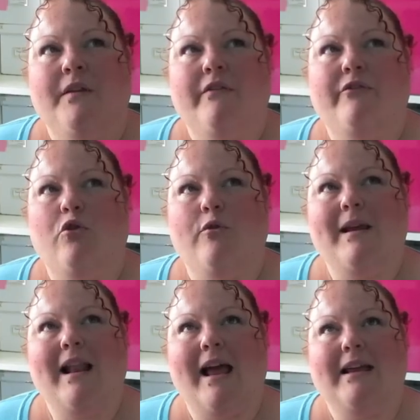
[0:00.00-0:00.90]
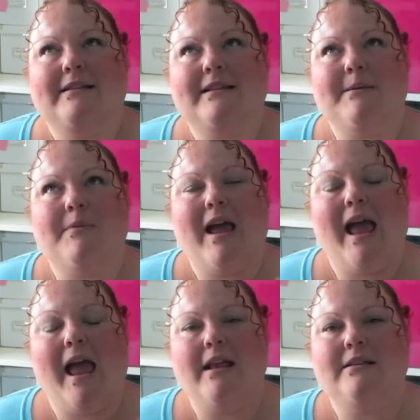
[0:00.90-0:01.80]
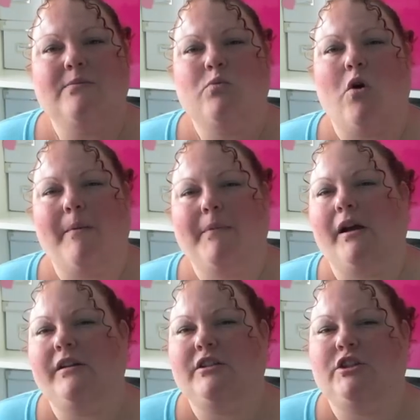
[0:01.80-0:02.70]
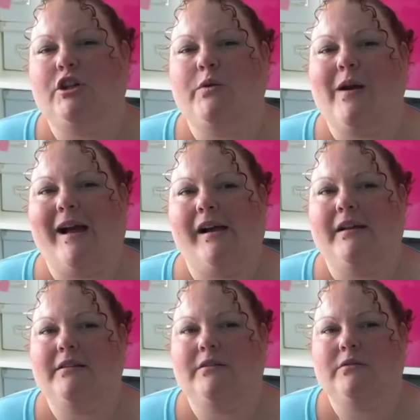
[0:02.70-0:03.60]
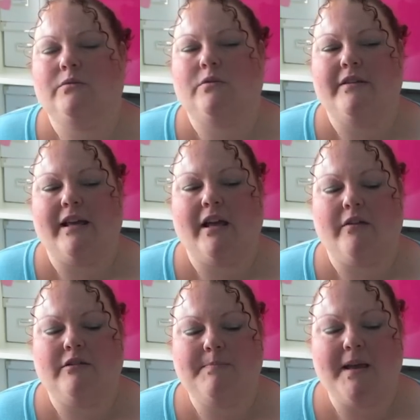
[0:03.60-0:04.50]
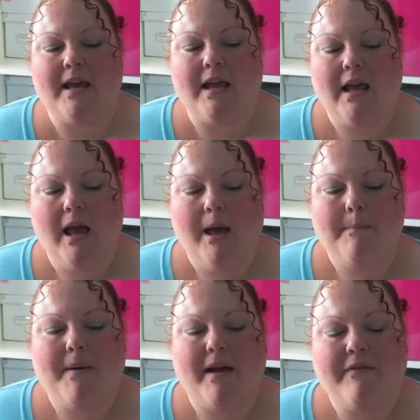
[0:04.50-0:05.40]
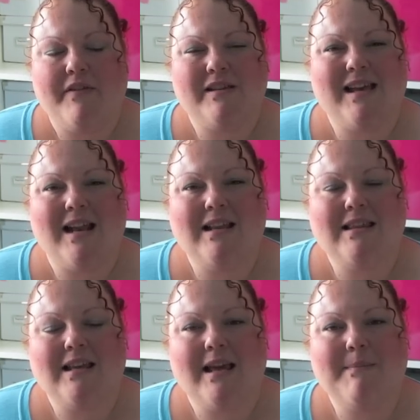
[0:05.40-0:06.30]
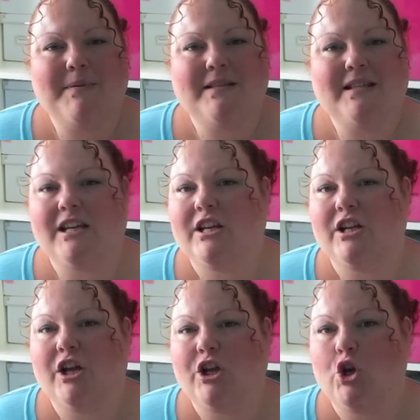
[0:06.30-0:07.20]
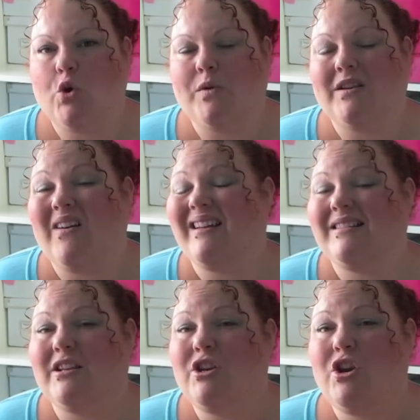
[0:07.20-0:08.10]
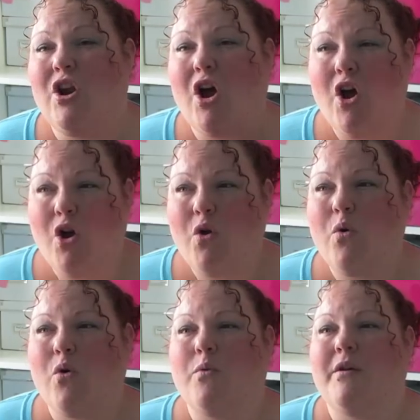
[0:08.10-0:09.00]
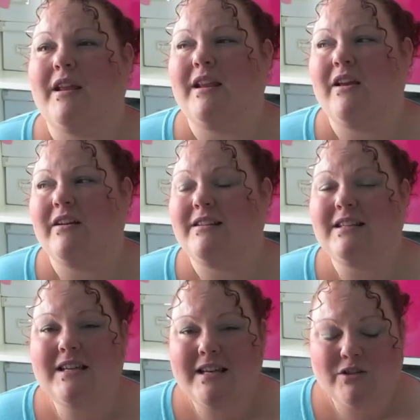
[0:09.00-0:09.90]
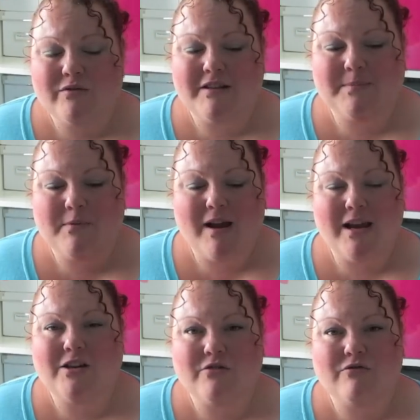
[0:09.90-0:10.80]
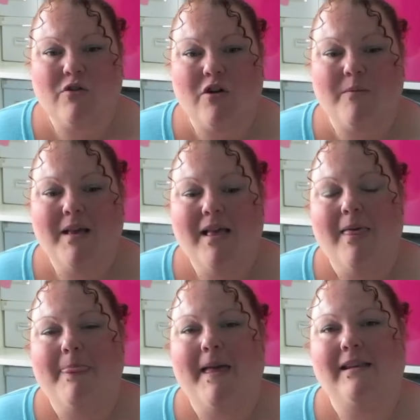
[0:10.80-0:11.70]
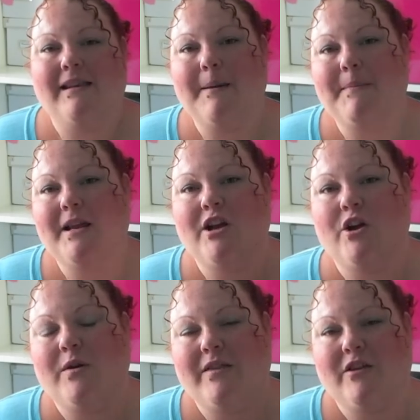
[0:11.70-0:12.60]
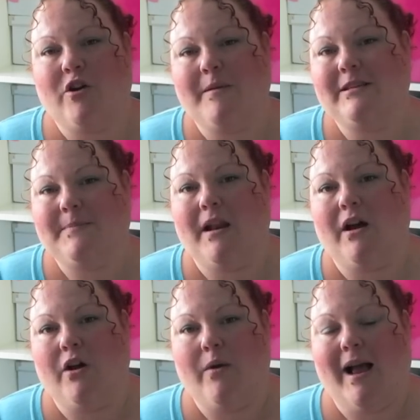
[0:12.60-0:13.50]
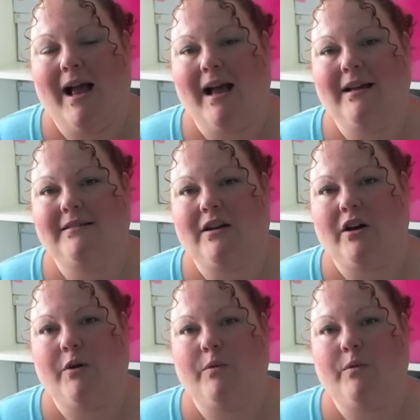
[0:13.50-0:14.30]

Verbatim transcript: formulate in my head what I'm going to do and what they're going to be. But if there's anything in particular you would like to know or want any ideas or inspiration from, then let me know in the comments below and I